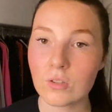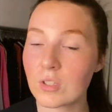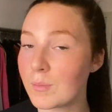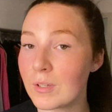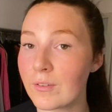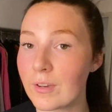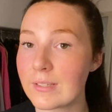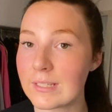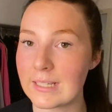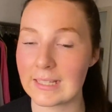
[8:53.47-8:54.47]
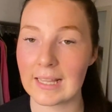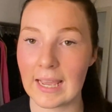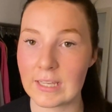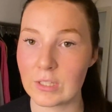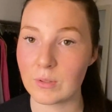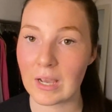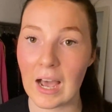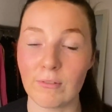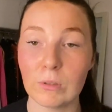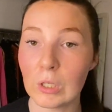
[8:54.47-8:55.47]
Some universities like you to
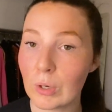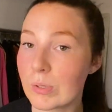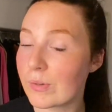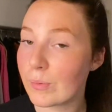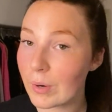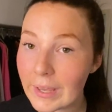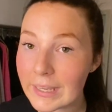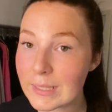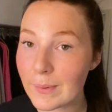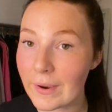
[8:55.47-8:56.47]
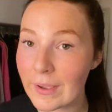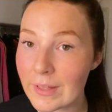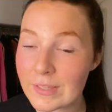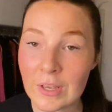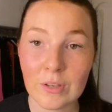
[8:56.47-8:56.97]
have loads of work experience.